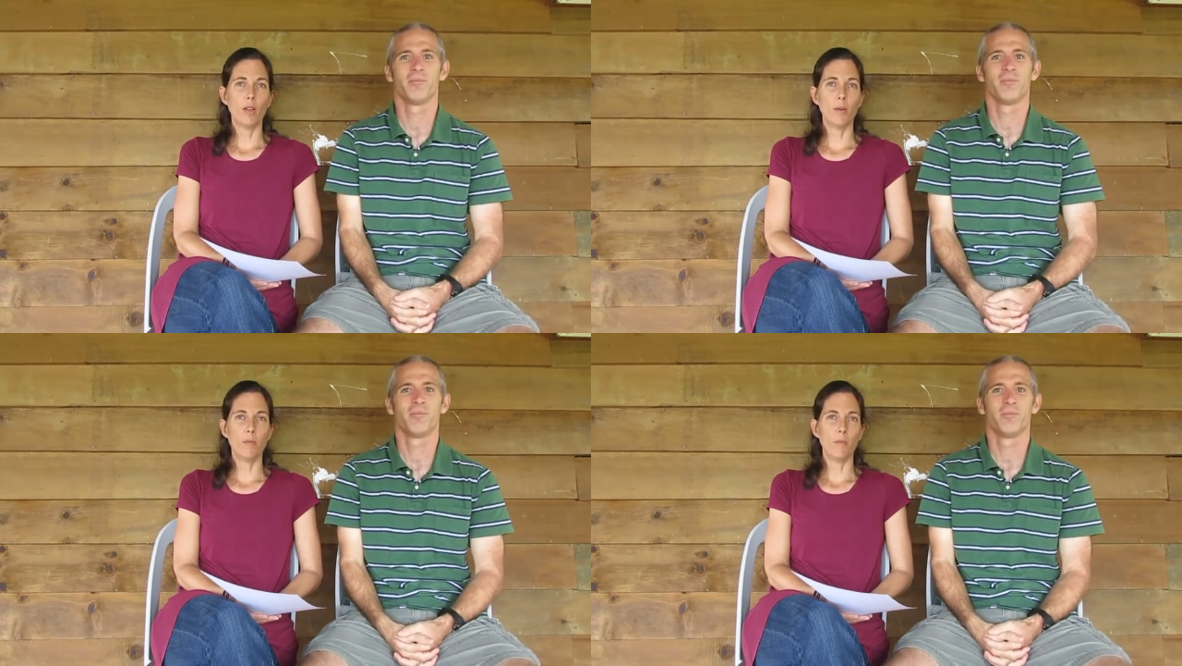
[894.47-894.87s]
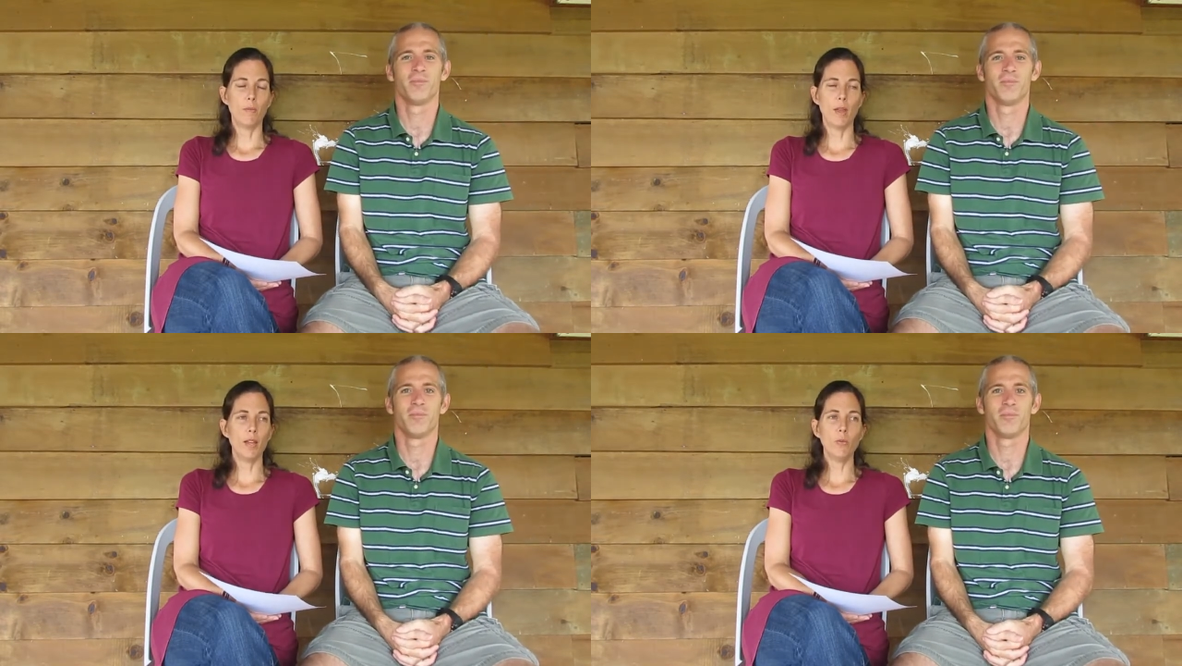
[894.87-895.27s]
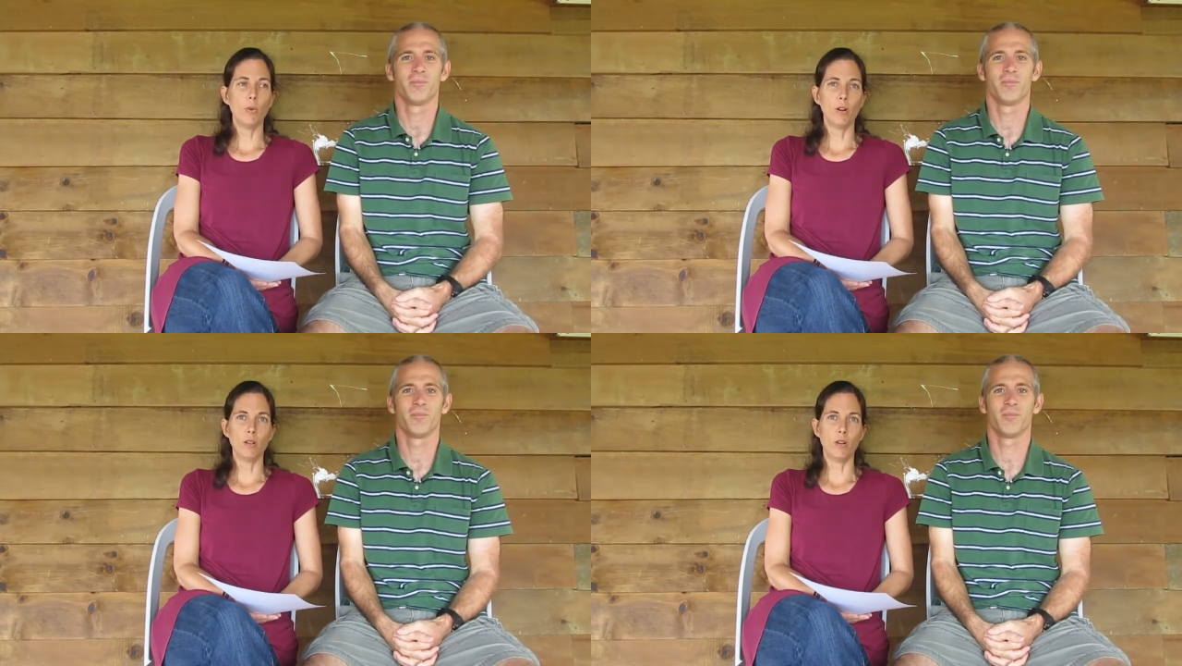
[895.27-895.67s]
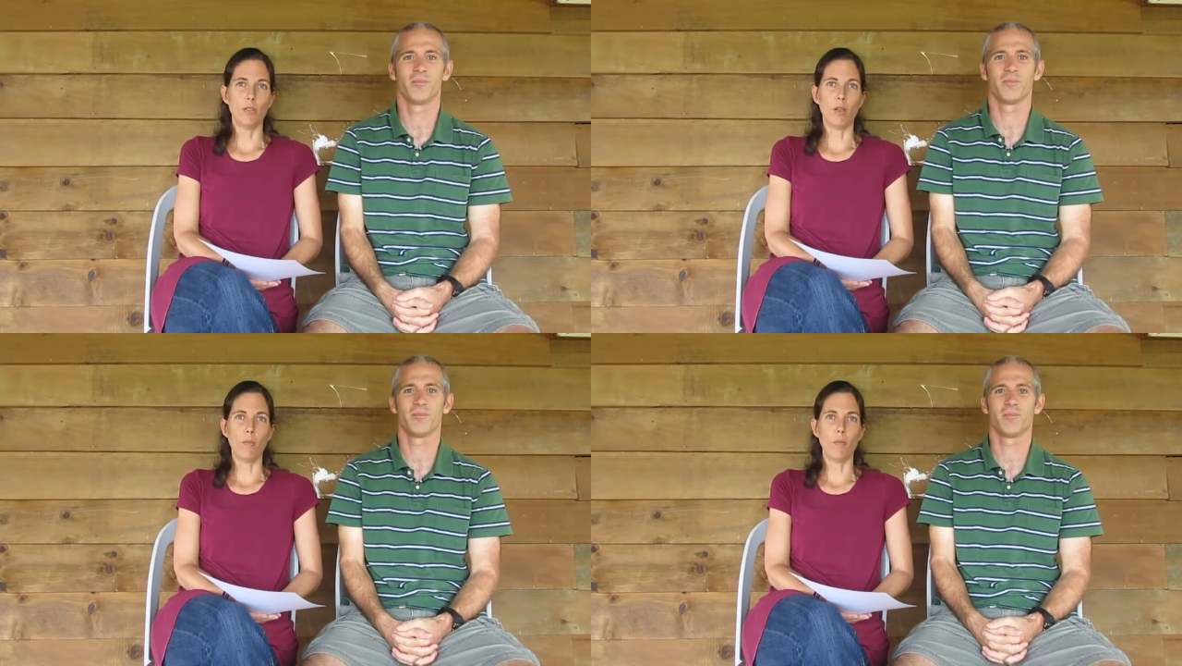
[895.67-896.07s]
Speaker 1: in anywhere near
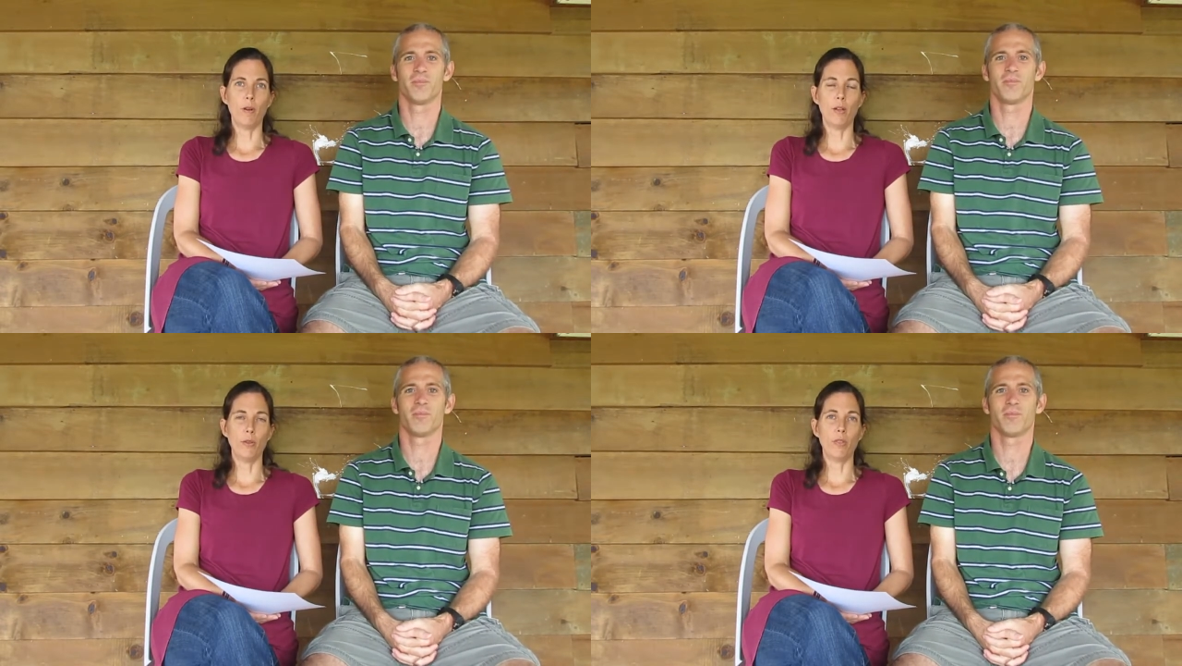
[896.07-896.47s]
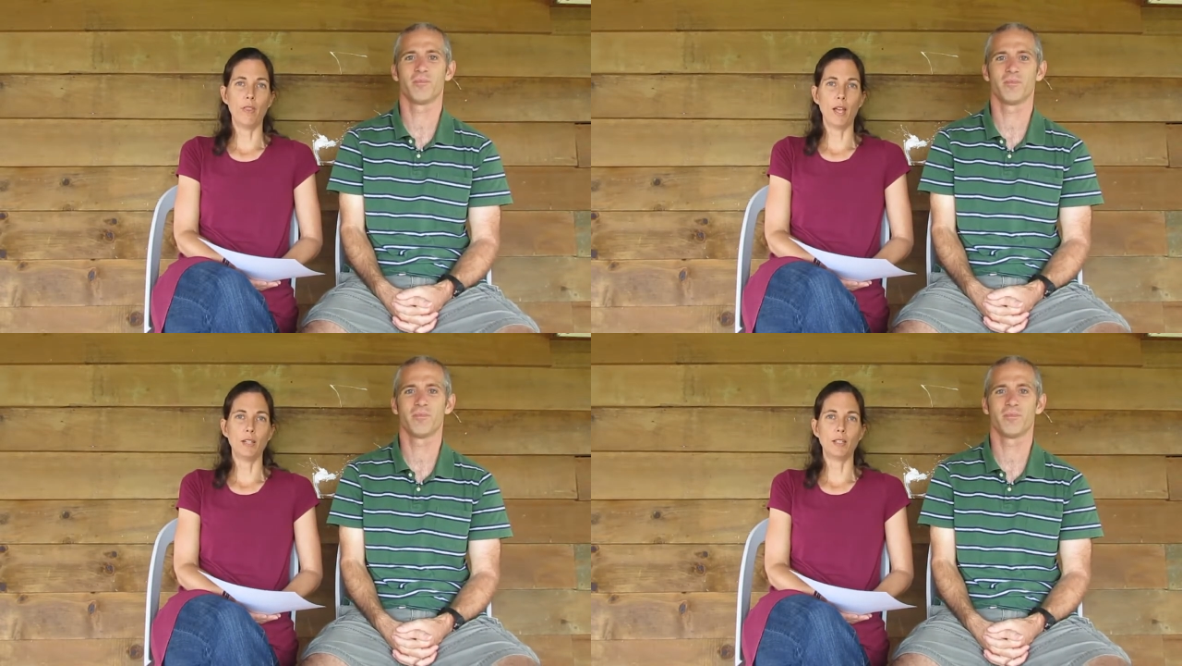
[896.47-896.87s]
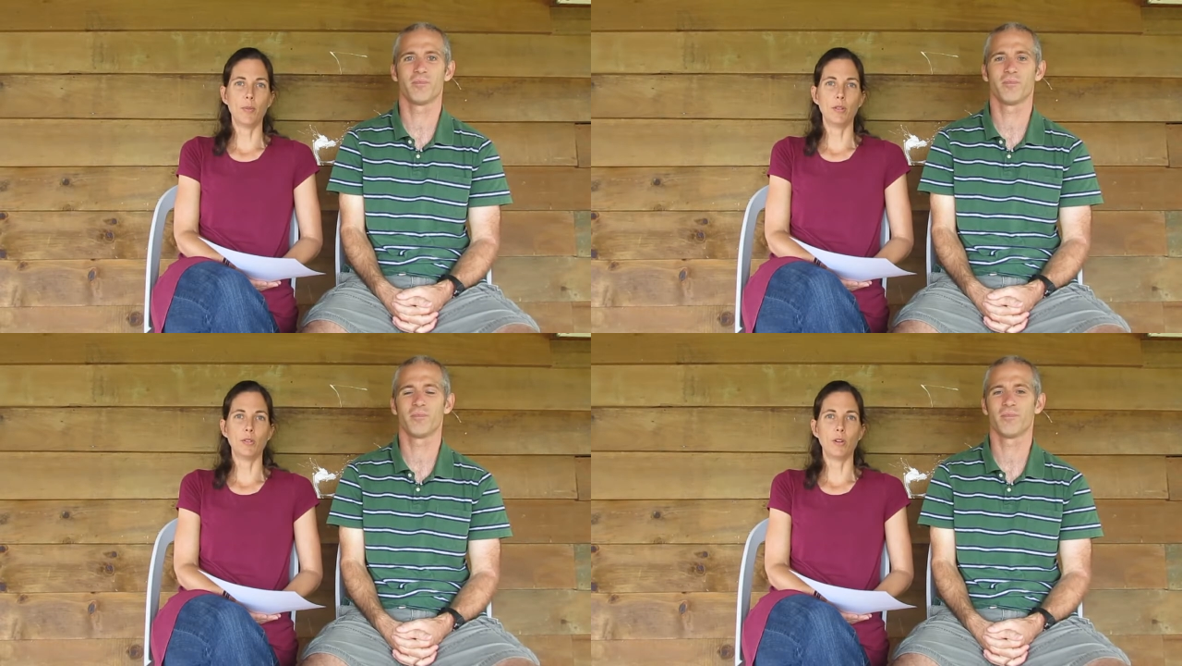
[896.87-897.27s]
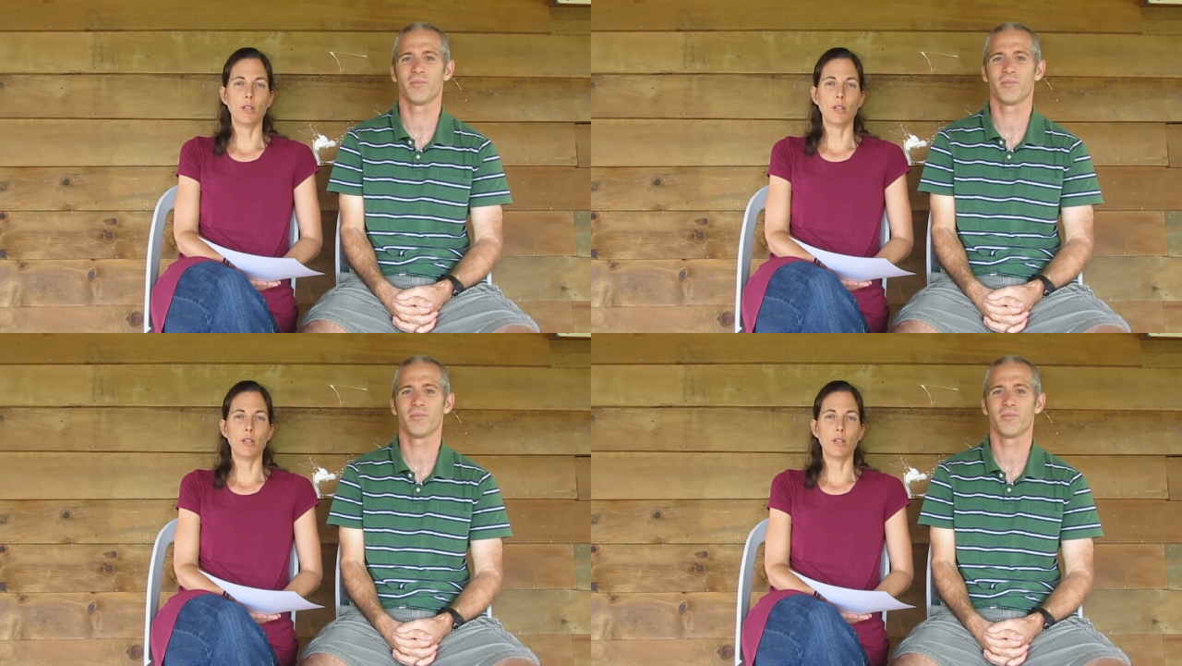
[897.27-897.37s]
them other than that dispensary.